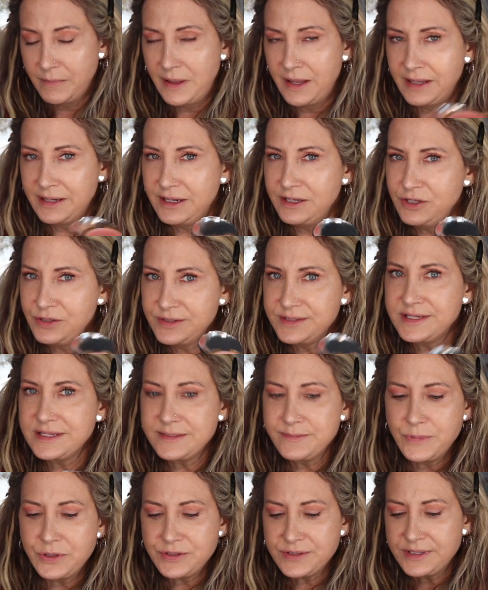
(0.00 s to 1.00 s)
And I use
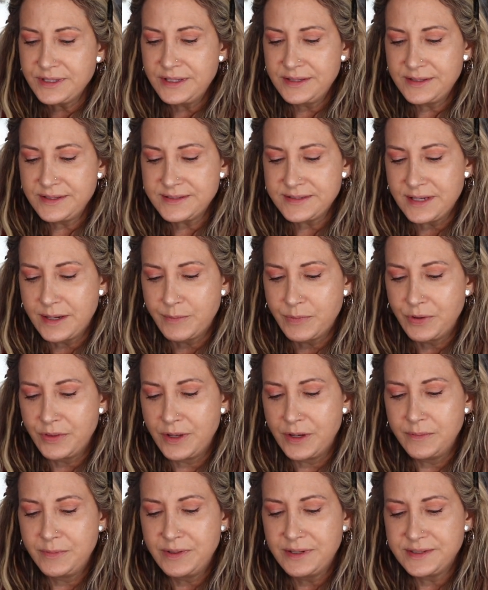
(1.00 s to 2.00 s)
this mostly in the summer
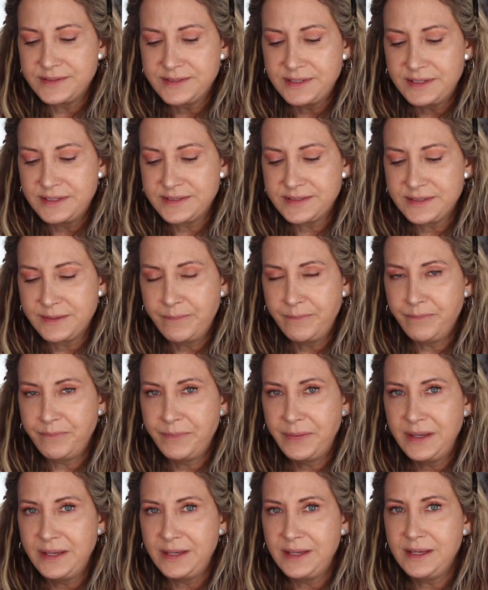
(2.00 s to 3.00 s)
though, because it is a
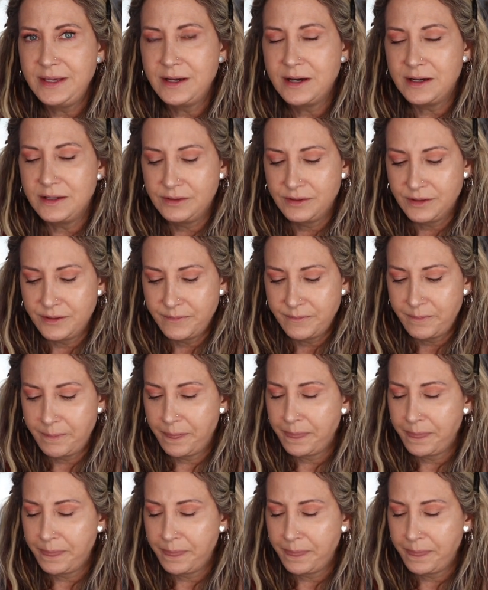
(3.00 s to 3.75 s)
pinky color.